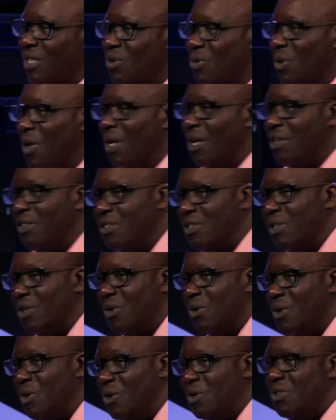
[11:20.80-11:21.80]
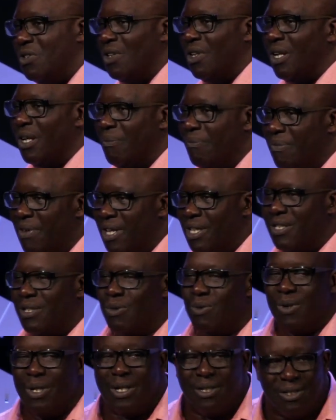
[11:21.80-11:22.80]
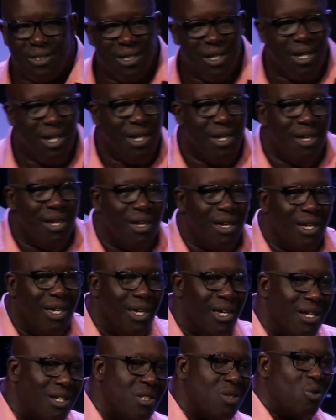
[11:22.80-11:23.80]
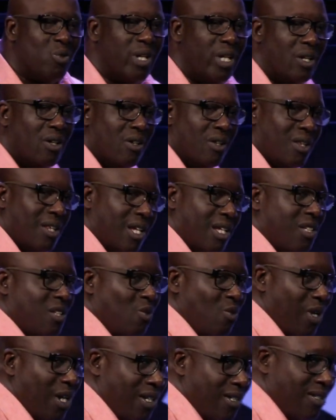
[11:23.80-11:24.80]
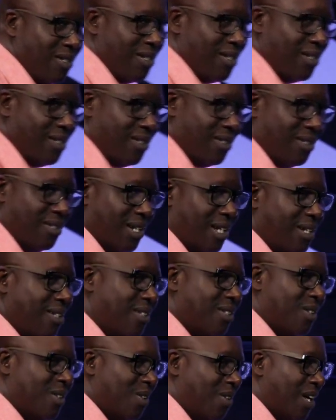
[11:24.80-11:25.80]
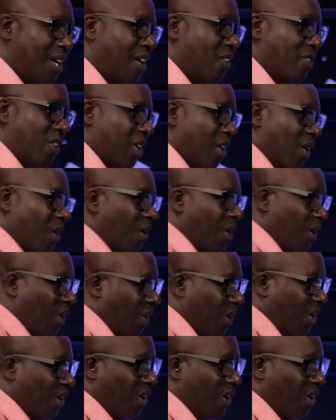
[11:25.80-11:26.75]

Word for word: was Jerusalem. This was Israel. This was the center of it all.